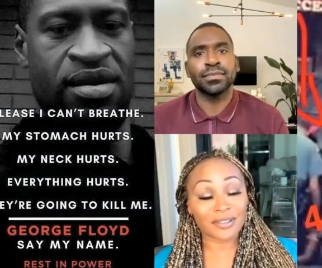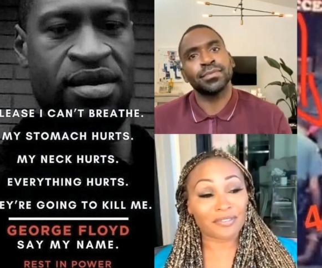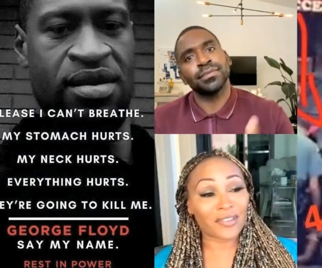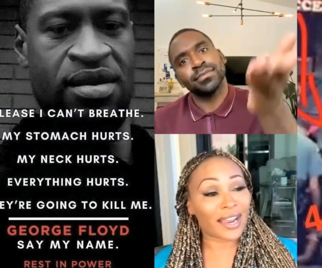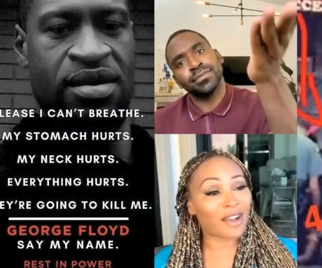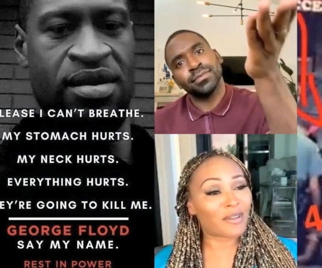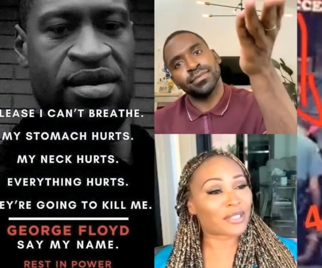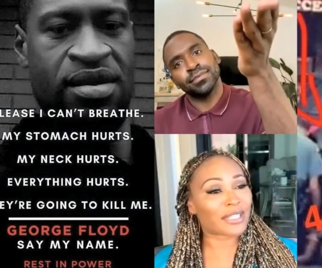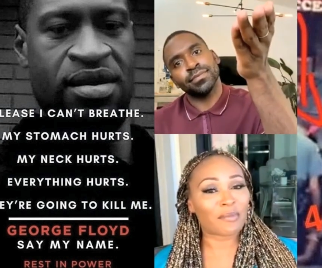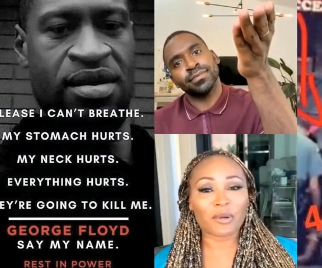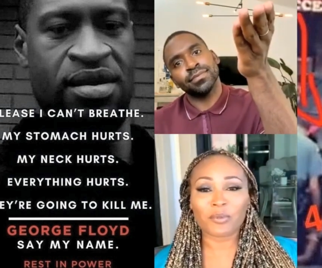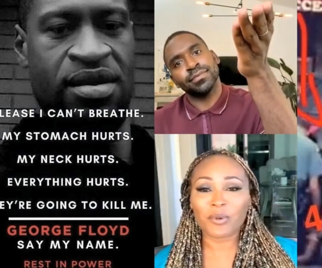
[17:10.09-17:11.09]
Speaker 1: The fact, I was
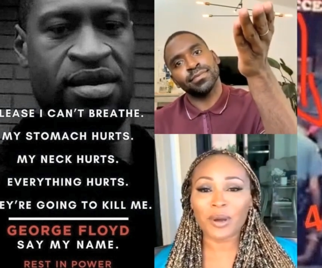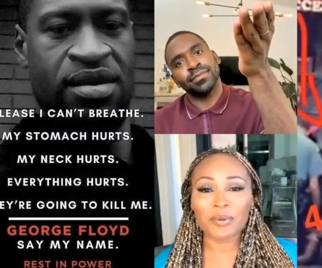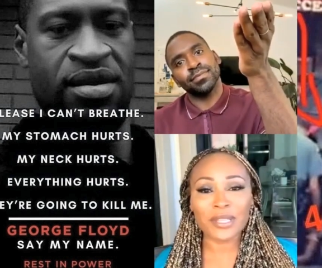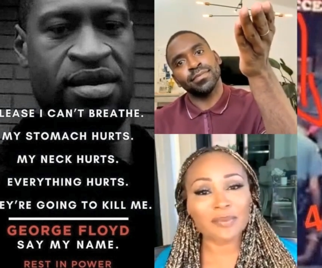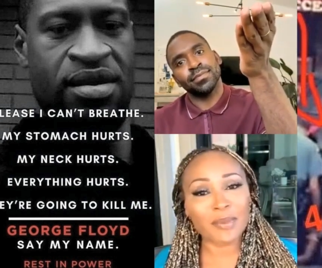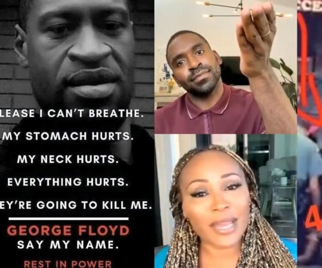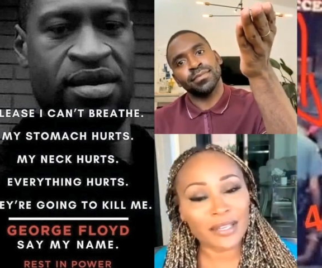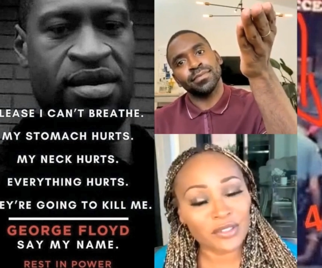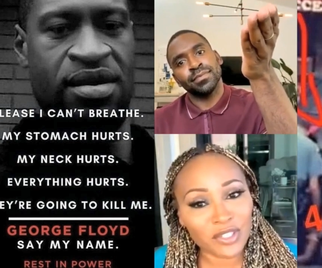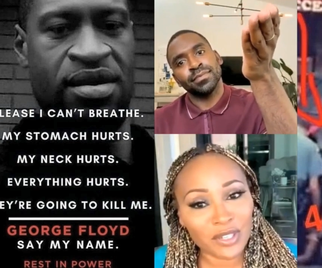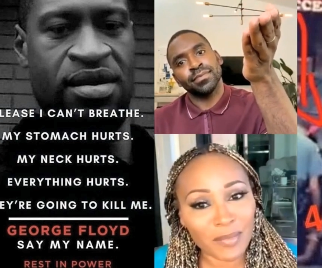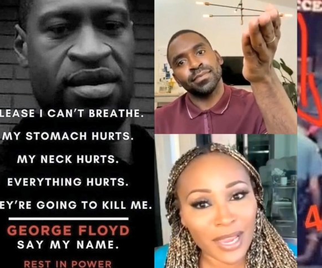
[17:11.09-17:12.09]
like, well, what would this man
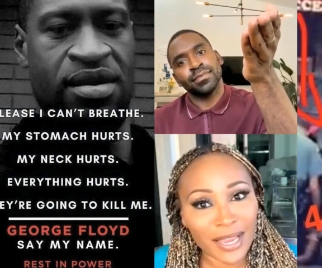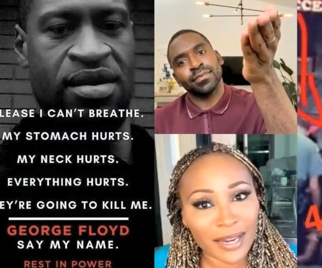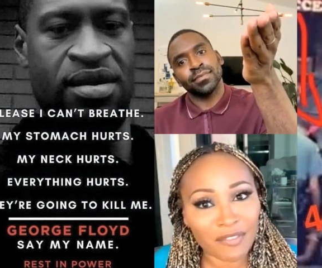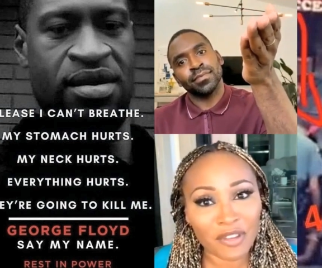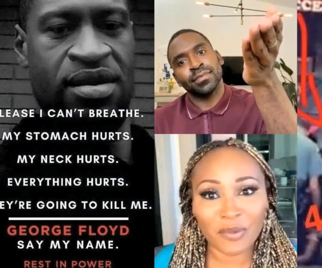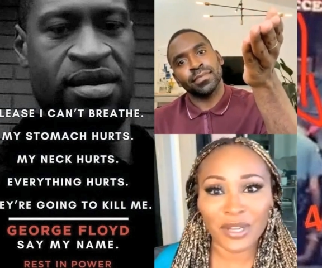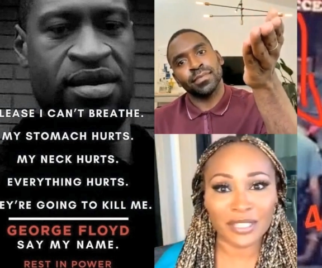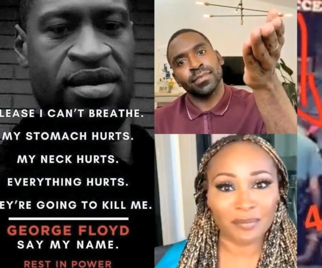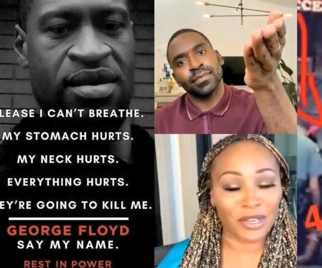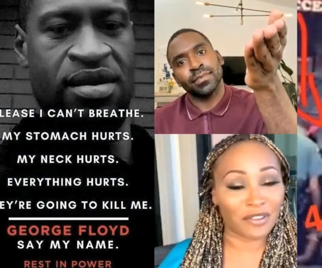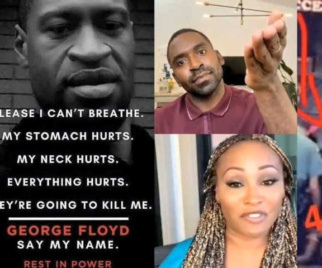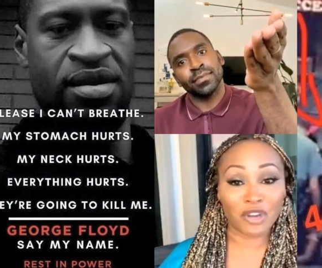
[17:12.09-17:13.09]
do to the man if he
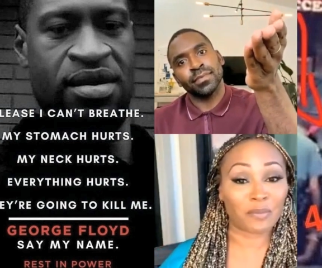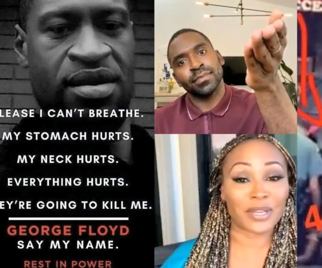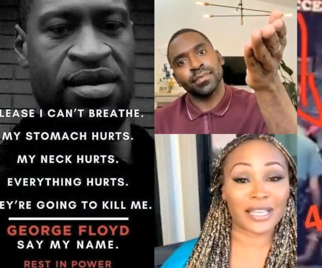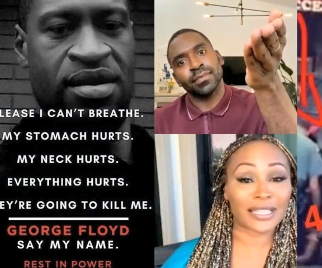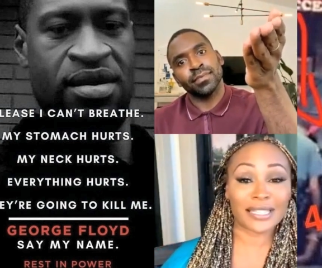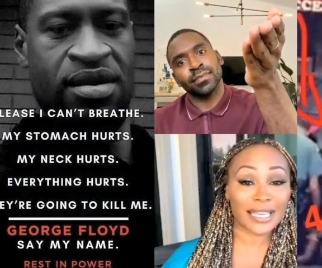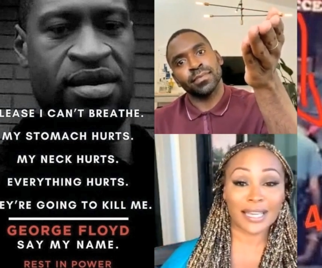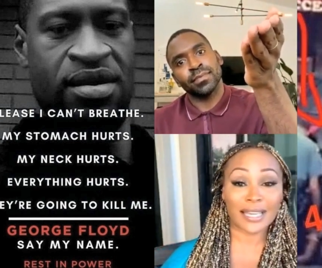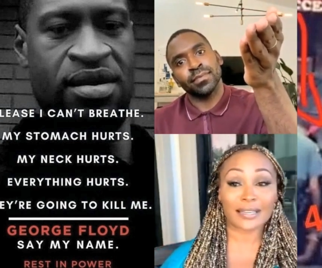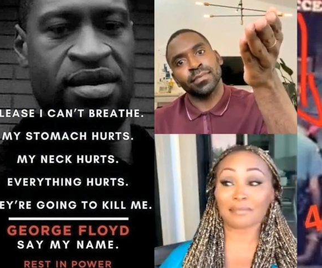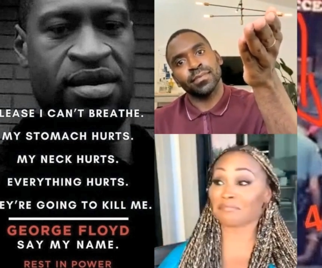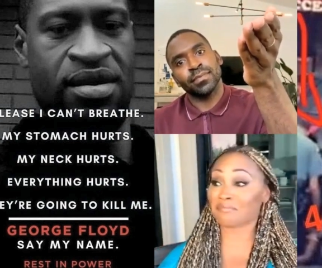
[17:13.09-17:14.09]
wasn't being filmed? Because
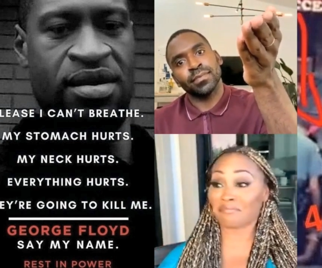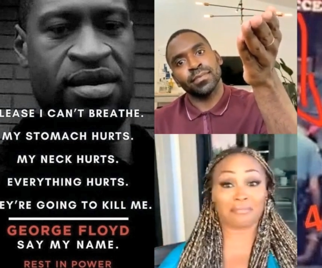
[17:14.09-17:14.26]
it